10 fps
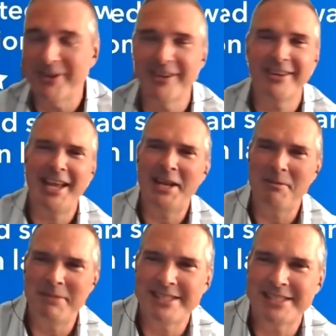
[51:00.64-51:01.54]
word, and
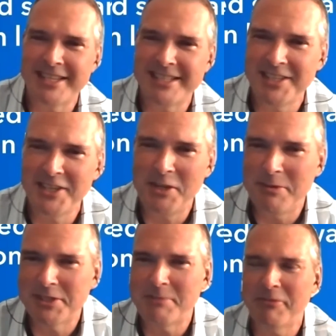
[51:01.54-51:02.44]
it means
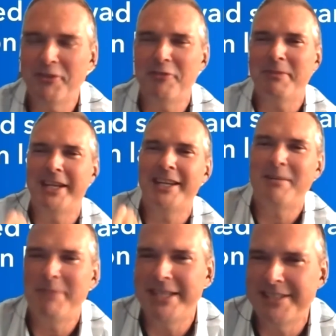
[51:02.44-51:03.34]
continuous improvement.
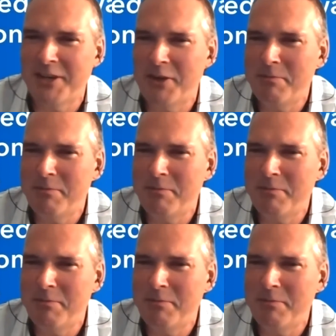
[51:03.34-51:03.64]
It means